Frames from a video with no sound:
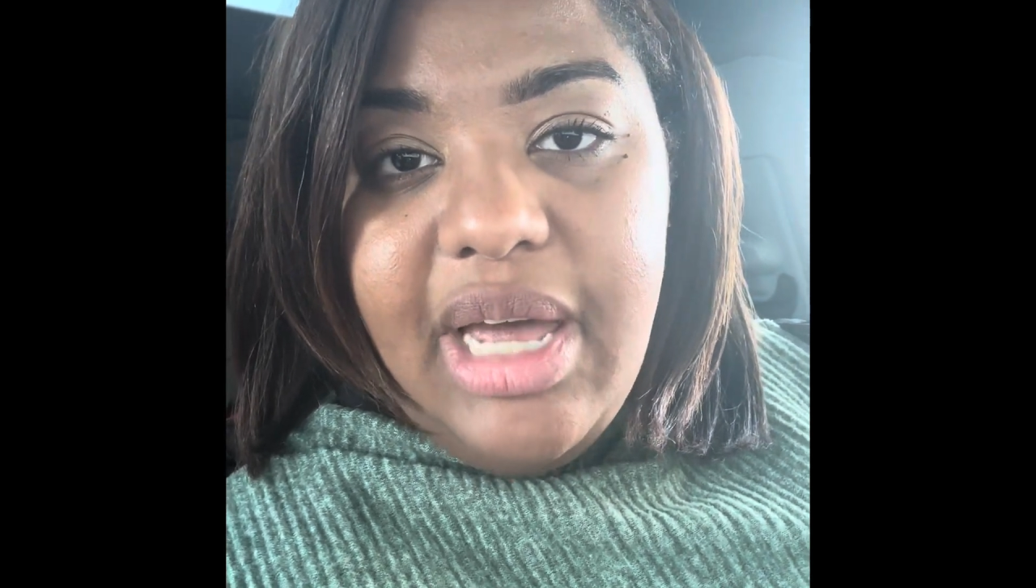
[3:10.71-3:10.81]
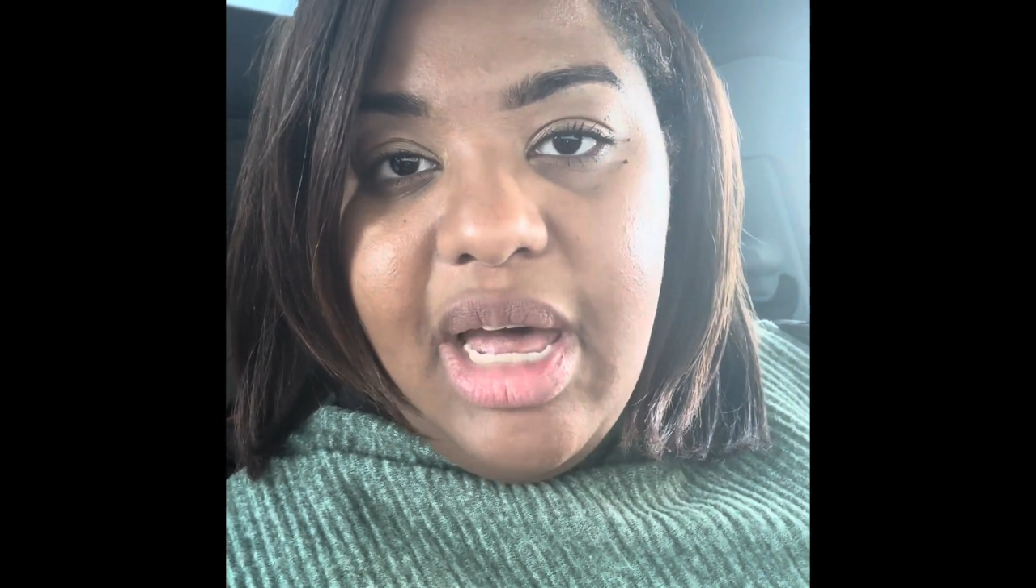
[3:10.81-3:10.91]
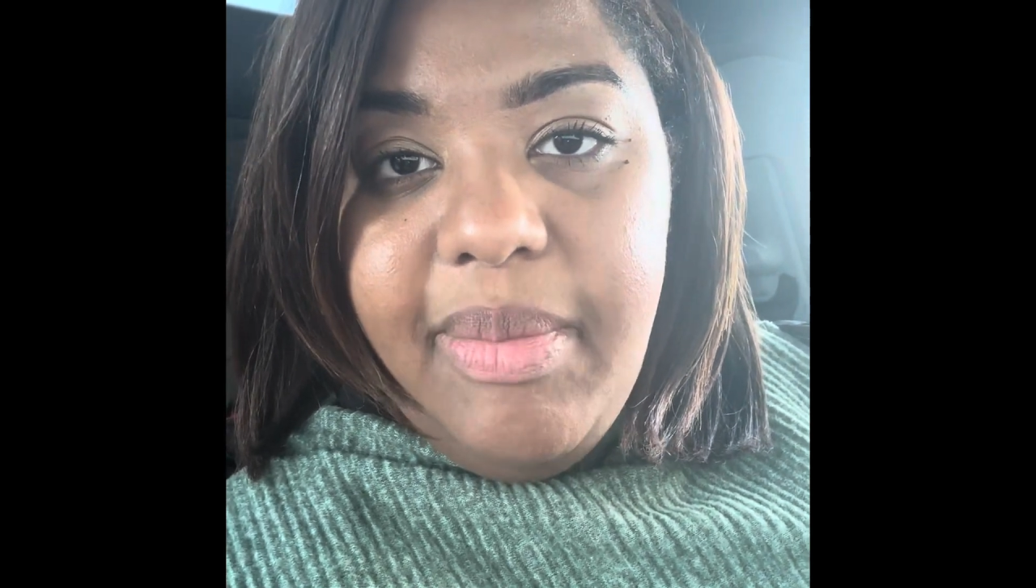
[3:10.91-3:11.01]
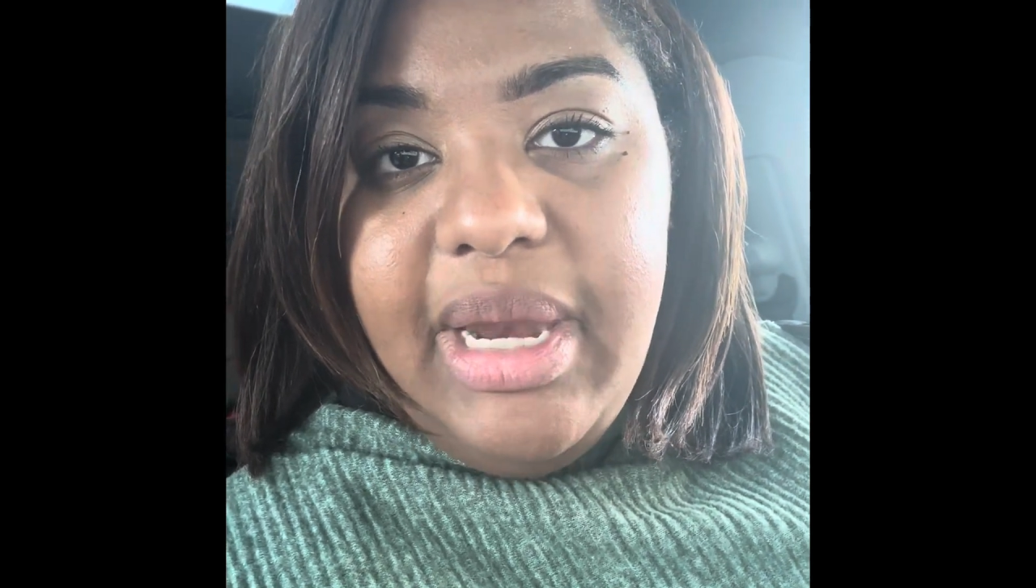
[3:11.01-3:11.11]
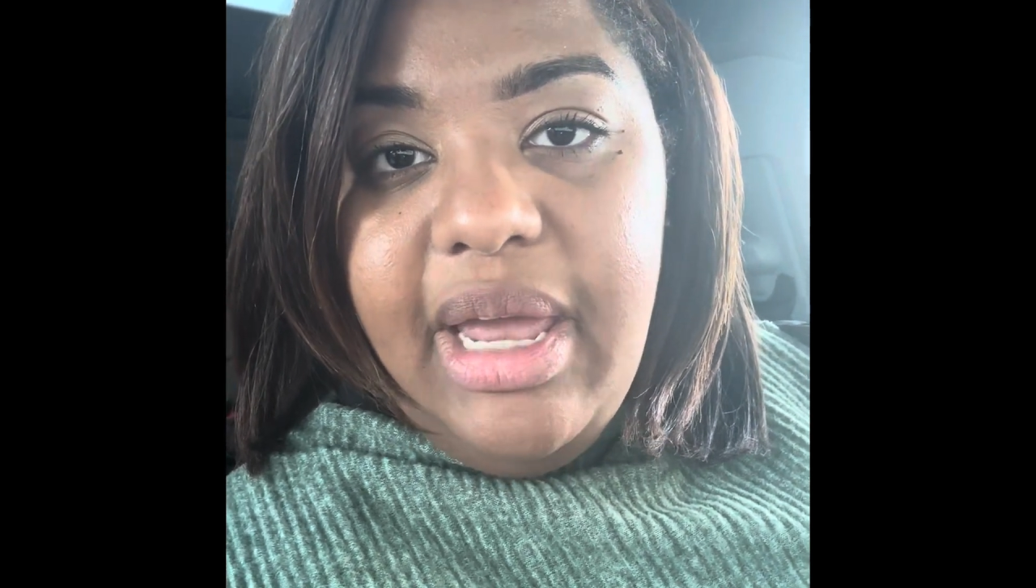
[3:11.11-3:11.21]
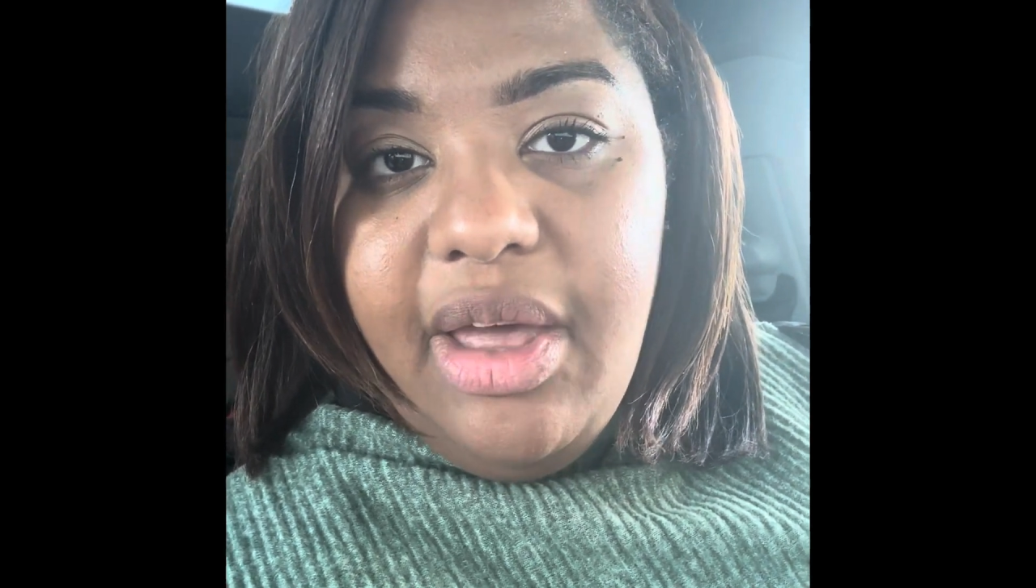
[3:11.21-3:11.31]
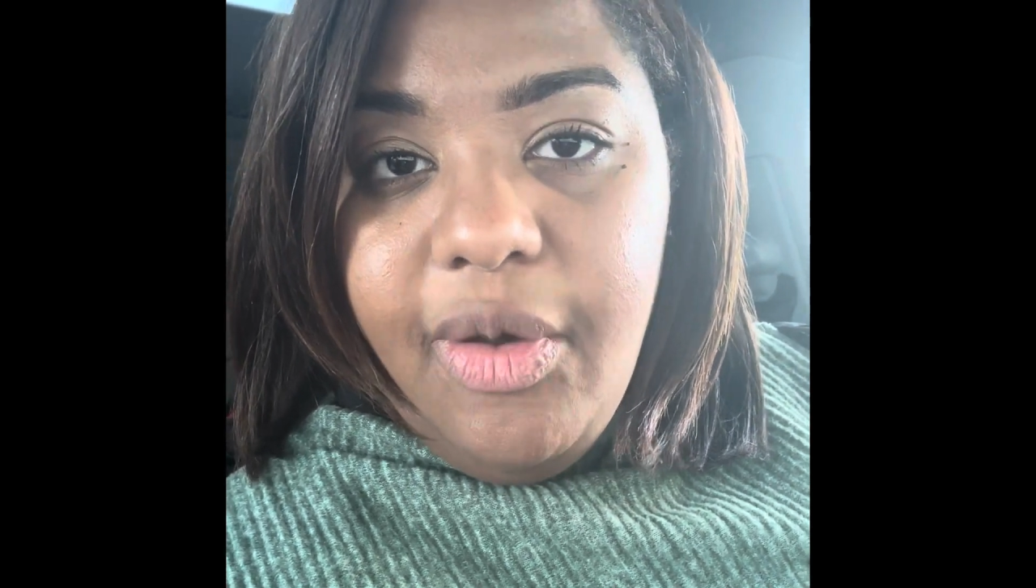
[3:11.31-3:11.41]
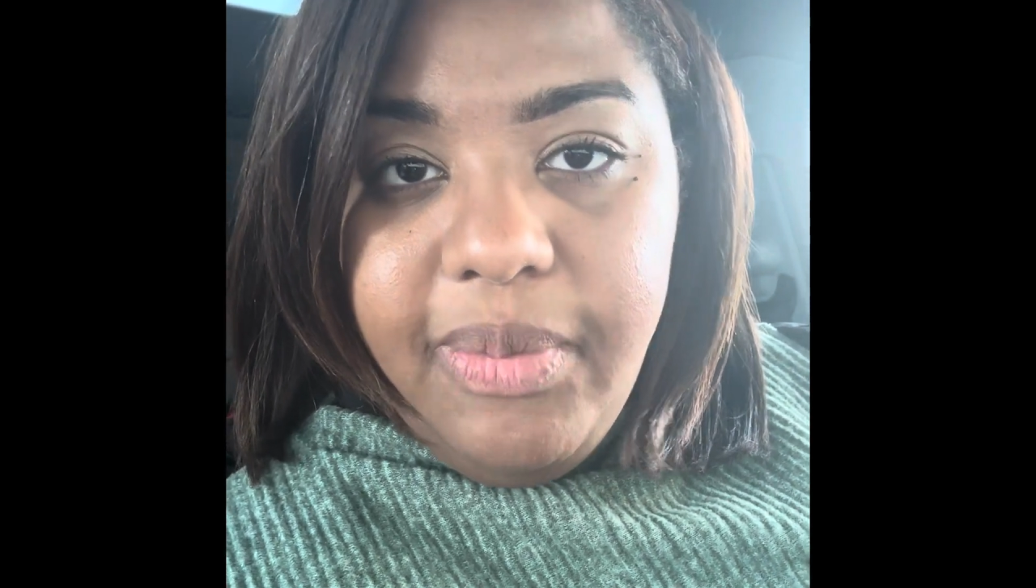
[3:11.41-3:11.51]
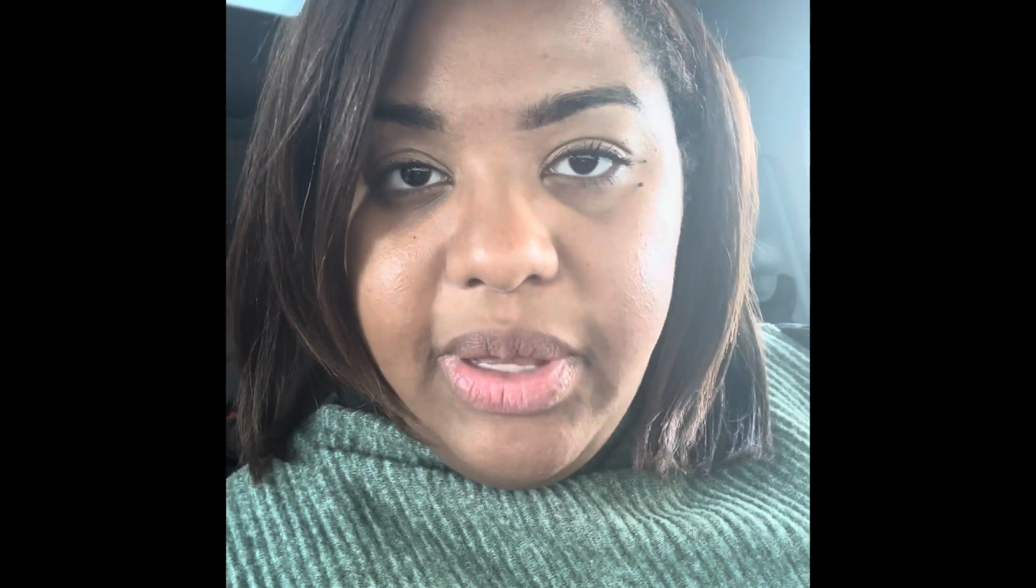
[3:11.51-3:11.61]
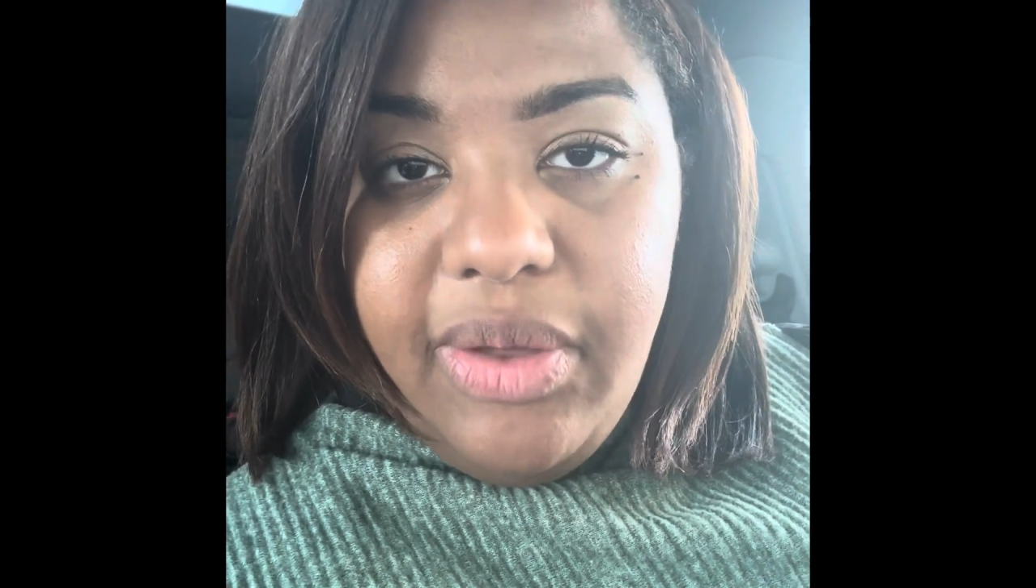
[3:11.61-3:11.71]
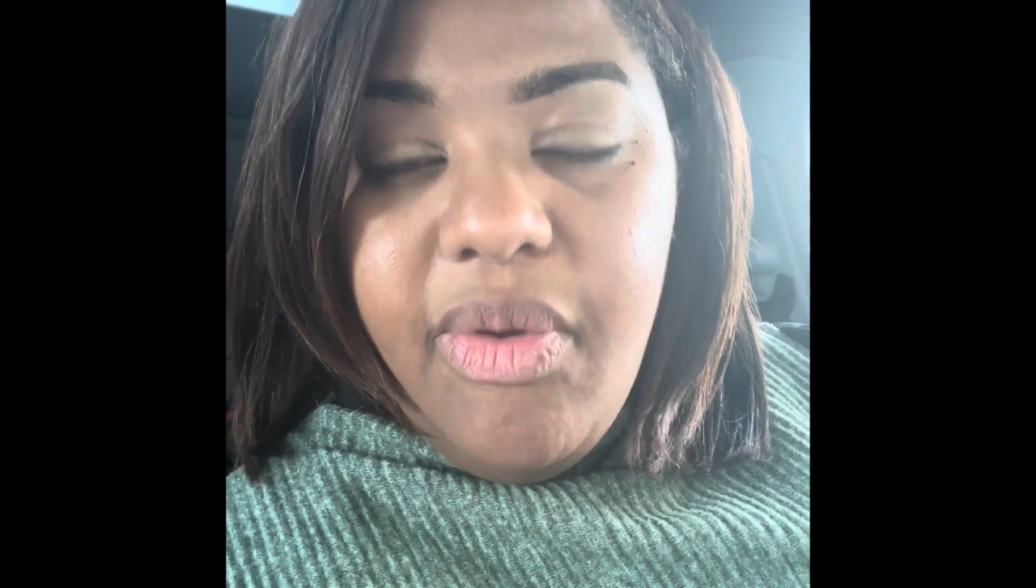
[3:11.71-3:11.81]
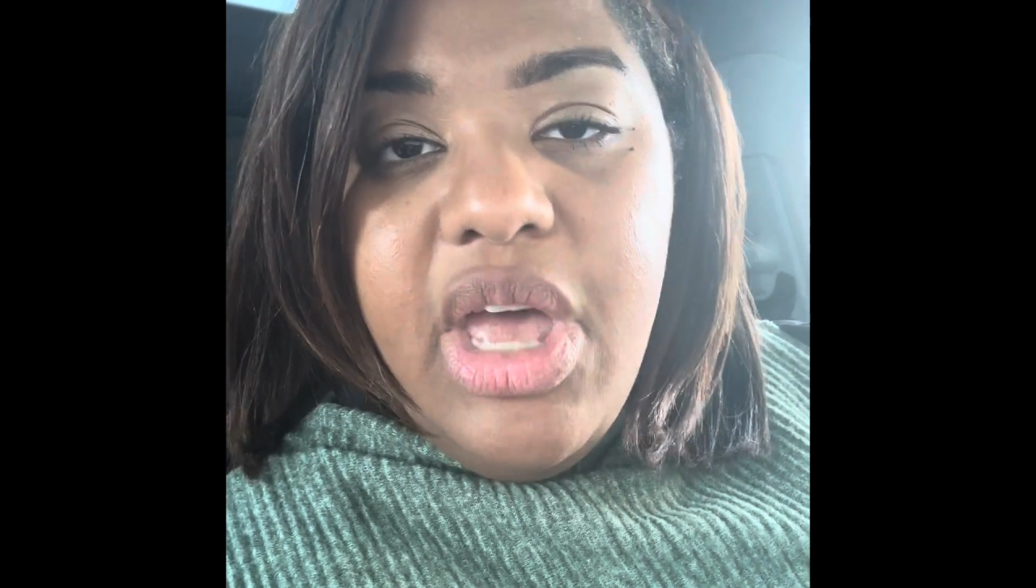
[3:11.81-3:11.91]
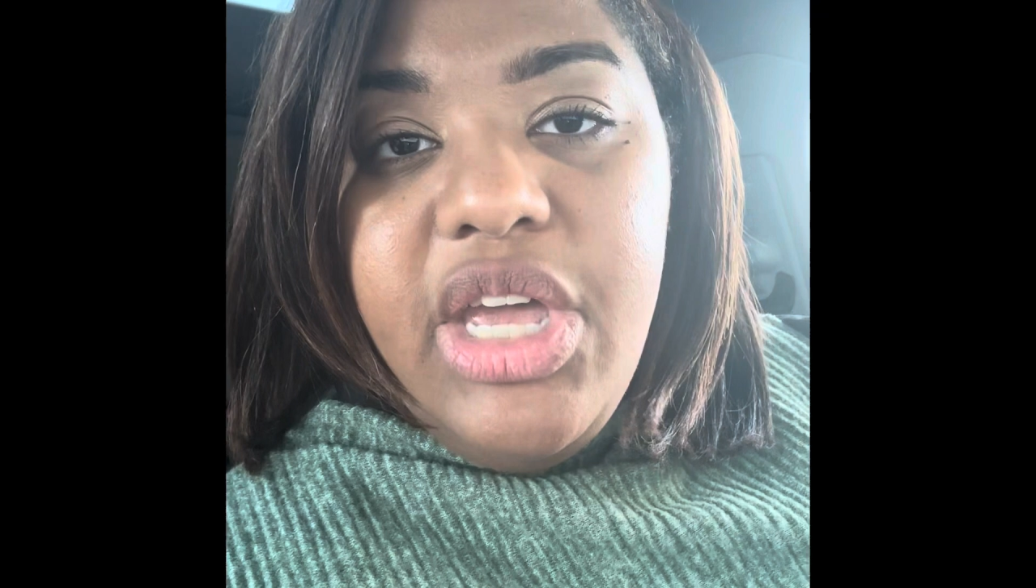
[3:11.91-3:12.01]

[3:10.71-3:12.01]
come and help you.